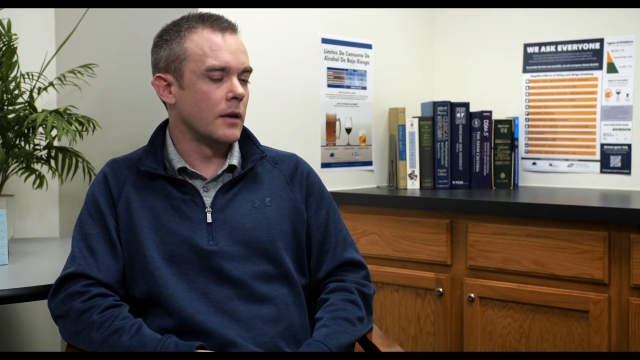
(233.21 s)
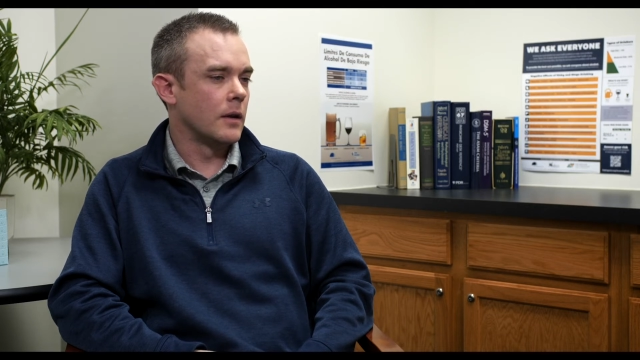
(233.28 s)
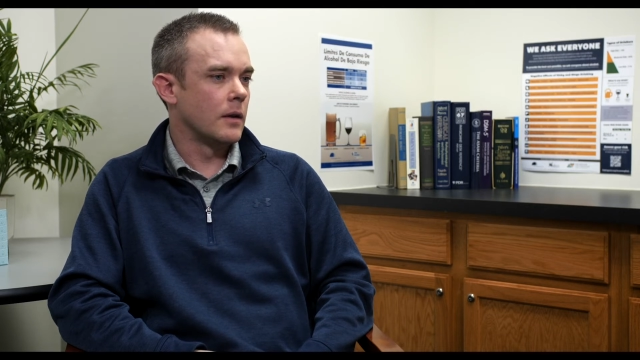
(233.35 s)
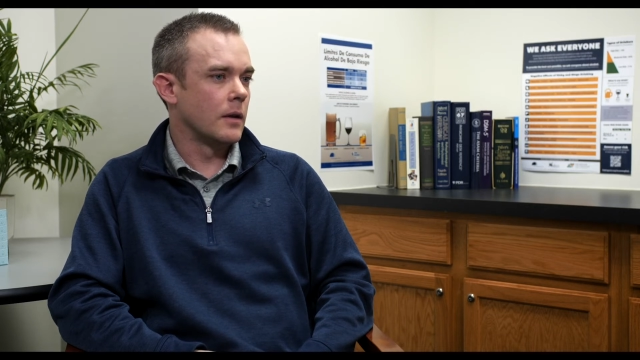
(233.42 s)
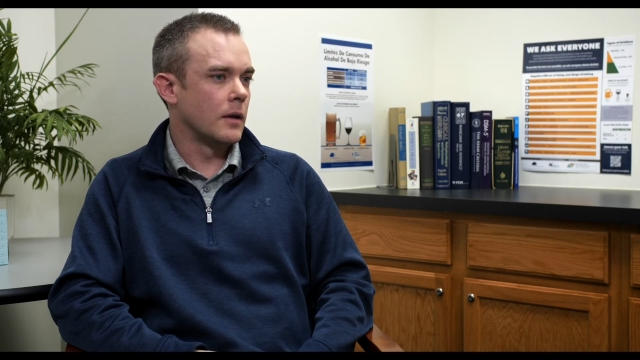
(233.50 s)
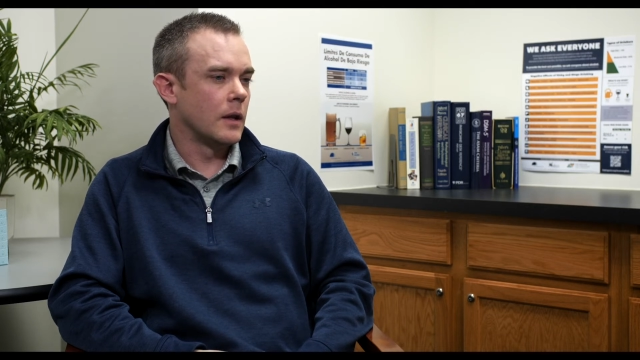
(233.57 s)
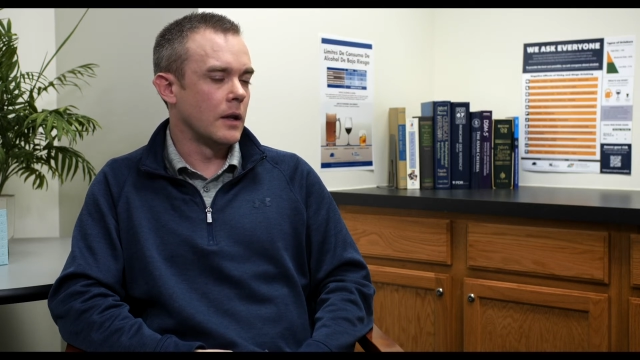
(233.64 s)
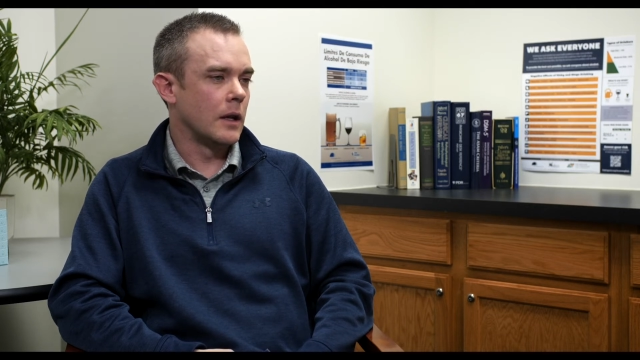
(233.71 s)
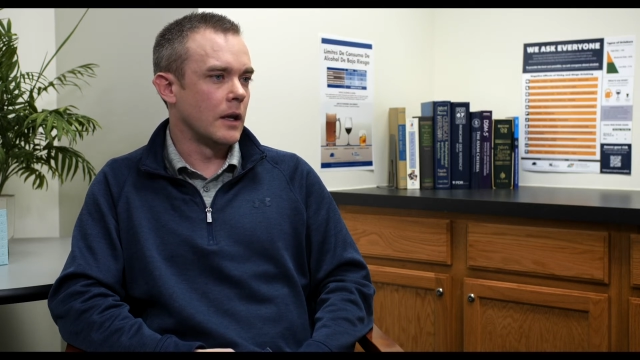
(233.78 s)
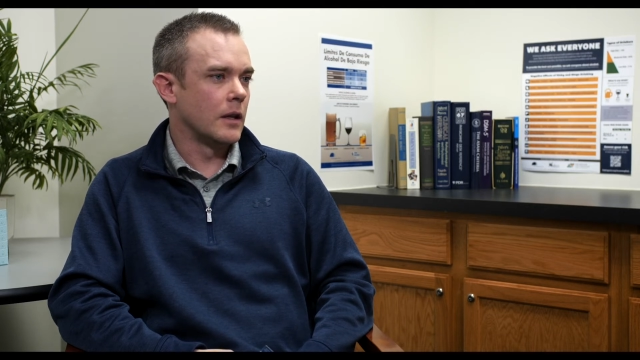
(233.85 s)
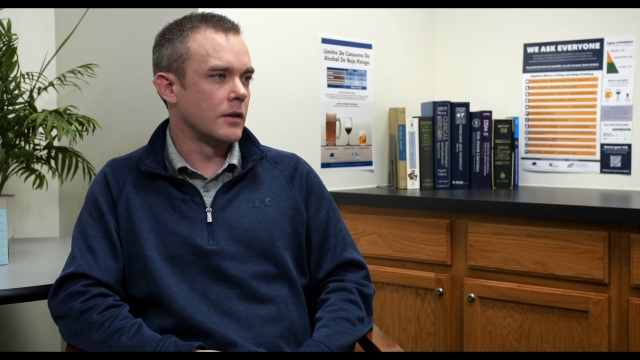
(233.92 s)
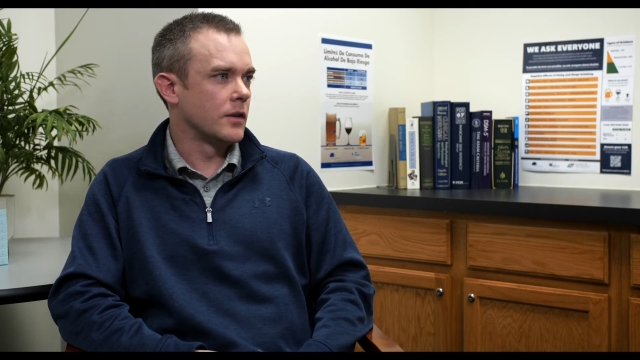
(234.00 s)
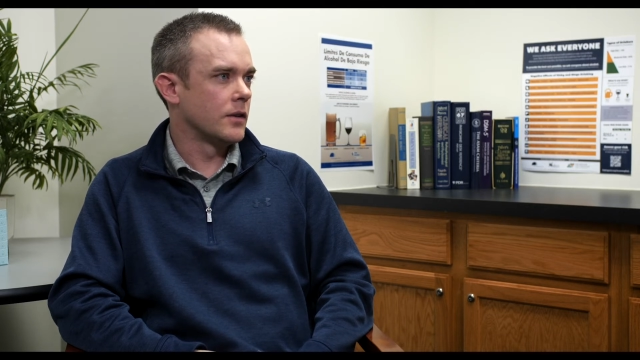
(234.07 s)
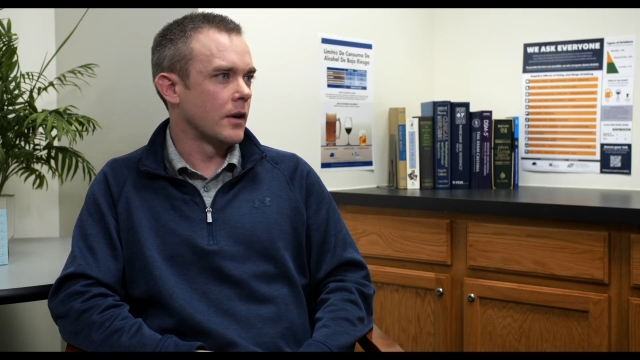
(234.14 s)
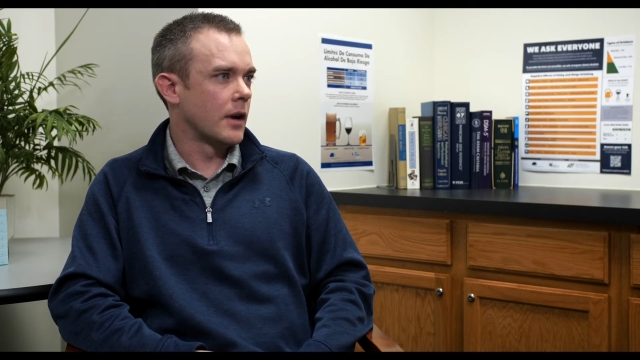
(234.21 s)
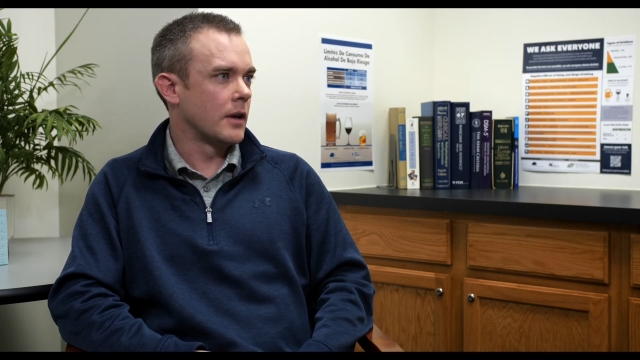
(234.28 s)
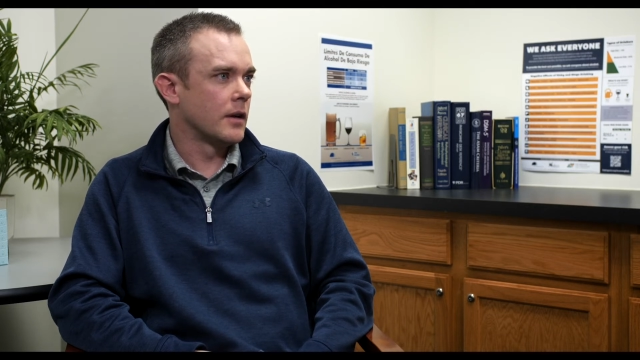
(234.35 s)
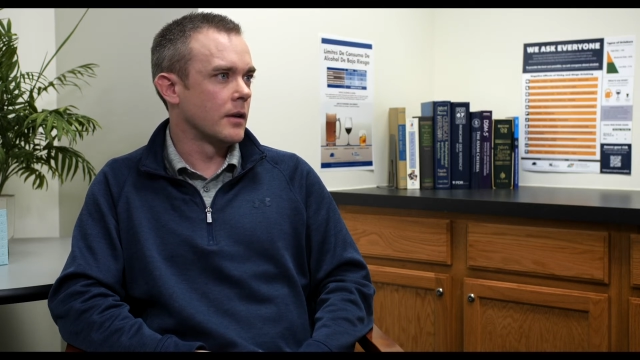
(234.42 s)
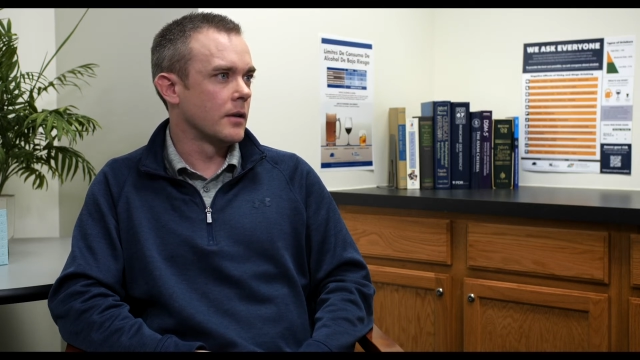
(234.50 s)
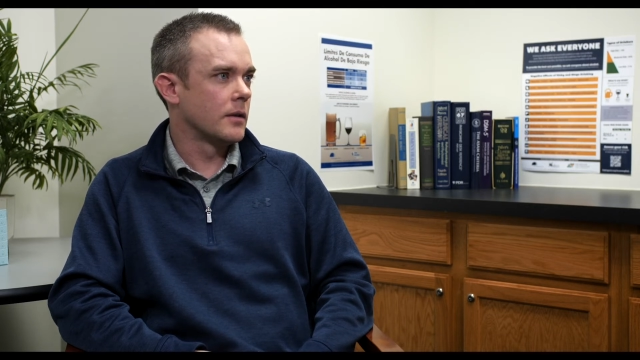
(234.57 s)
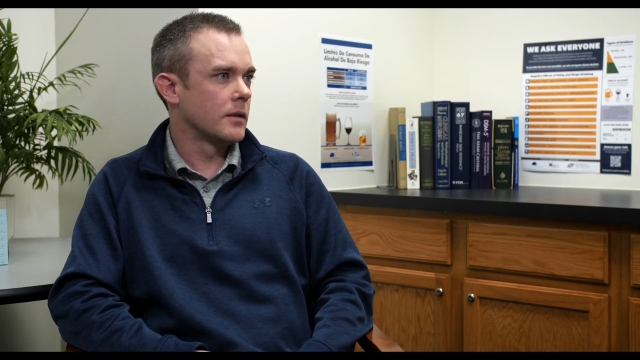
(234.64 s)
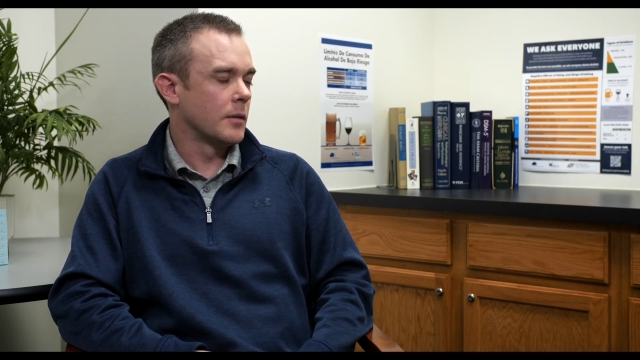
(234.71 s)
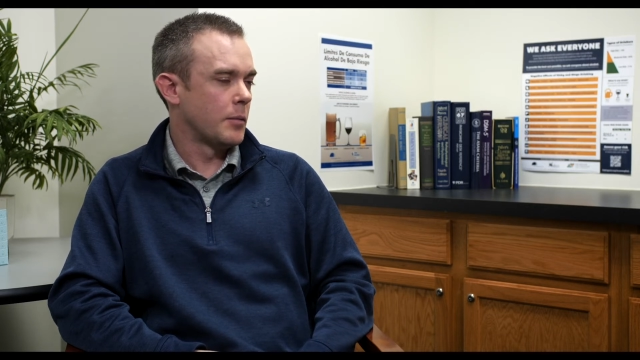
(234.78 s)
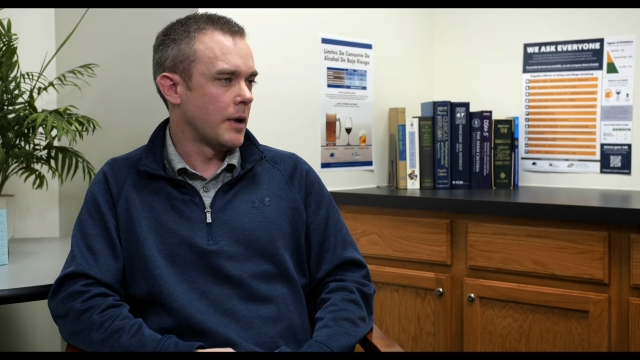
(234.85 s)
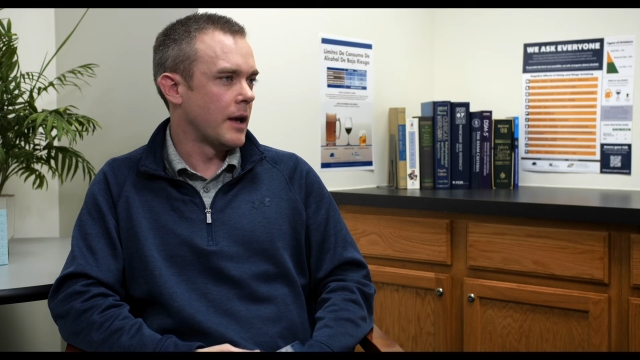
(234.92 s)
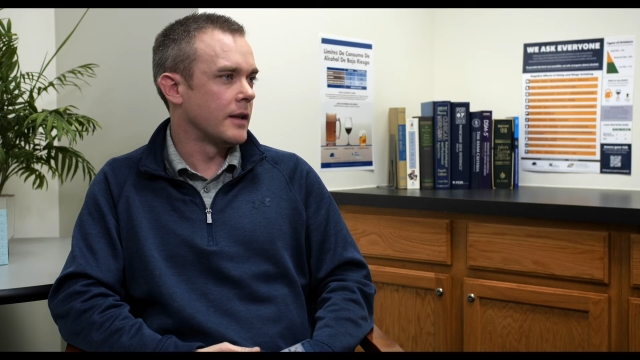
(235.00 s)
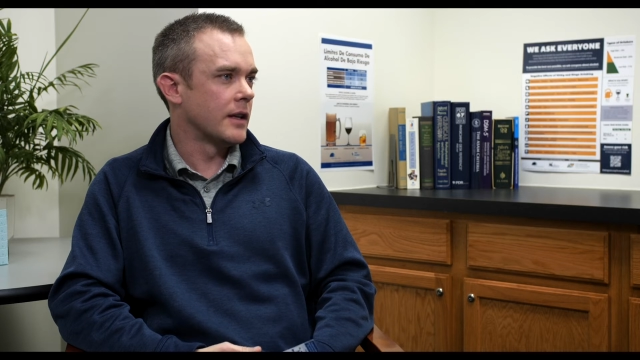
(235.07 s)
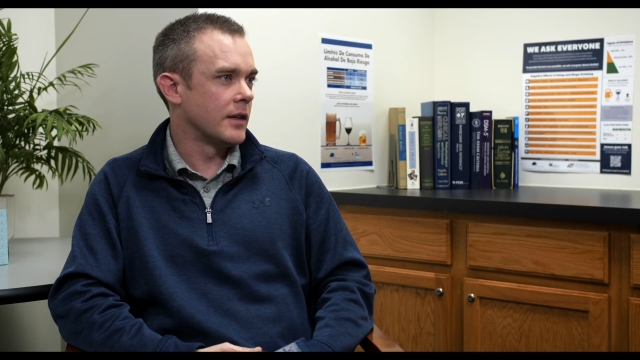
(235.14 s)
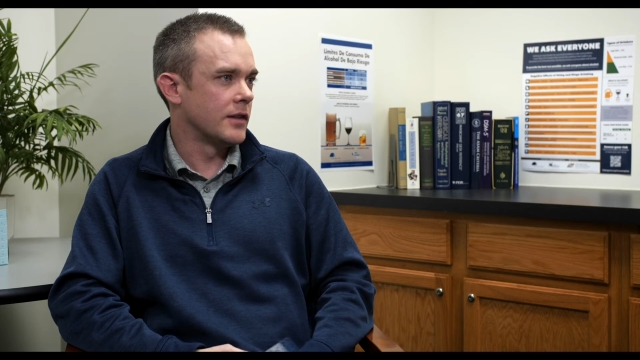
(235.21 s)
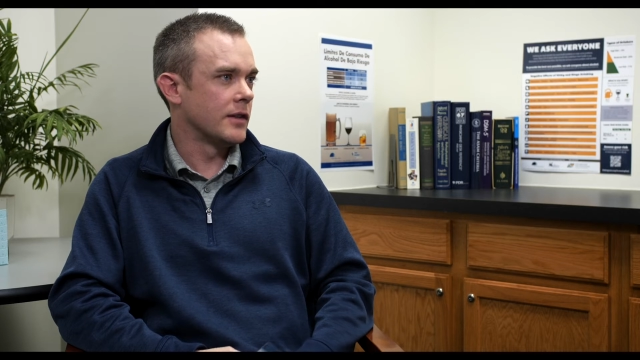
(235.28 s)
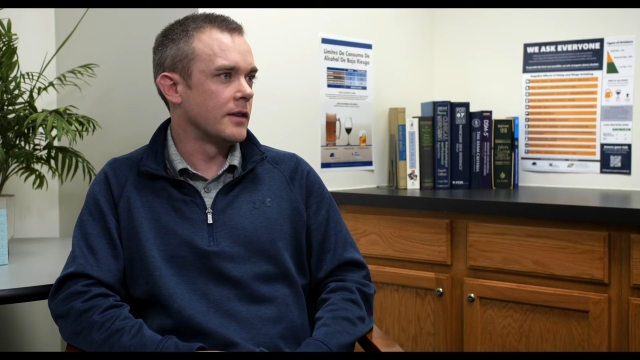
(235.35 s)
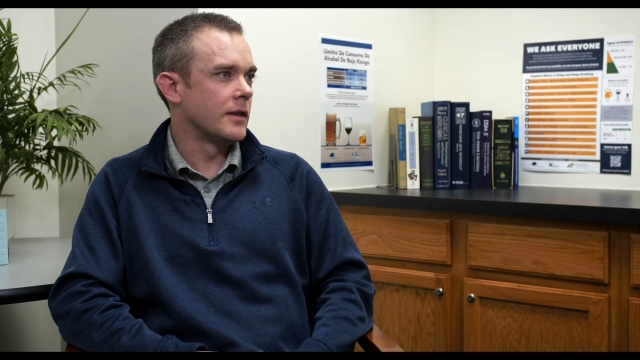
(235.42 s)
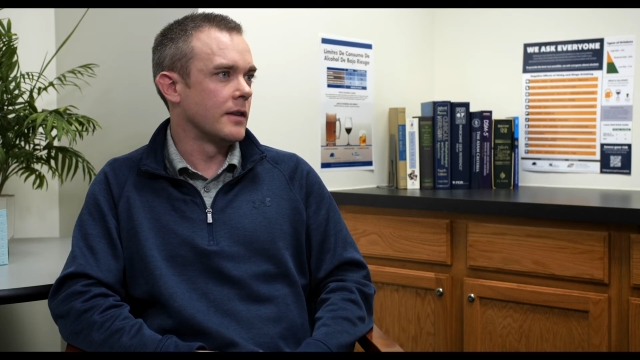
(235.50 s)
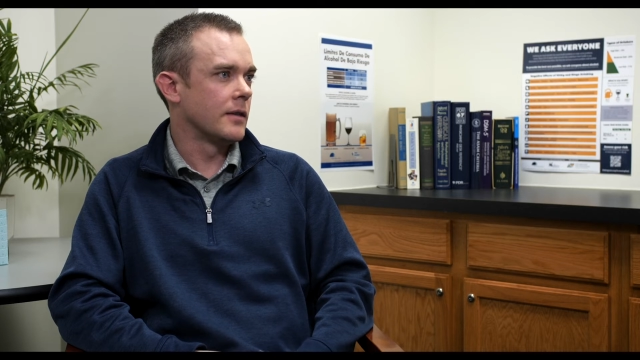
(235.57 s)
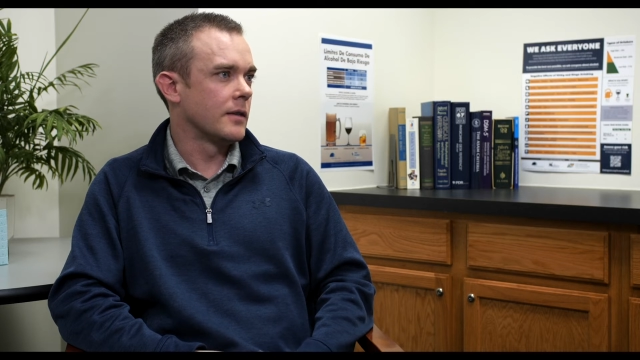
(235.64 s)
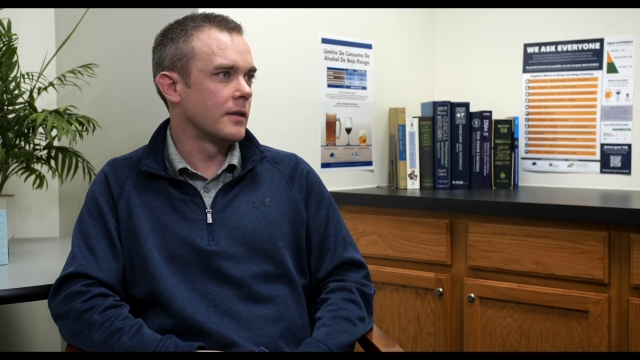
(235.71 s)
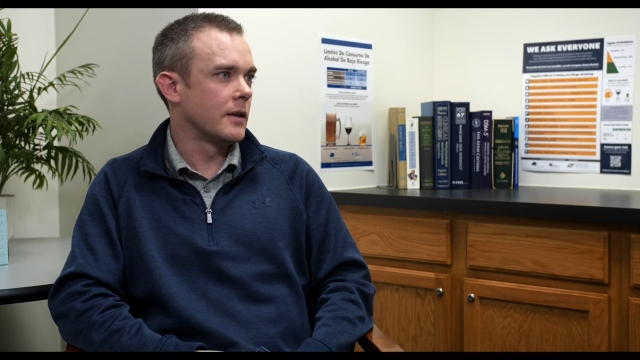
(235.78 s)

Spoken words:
and then again just trying to pay attention to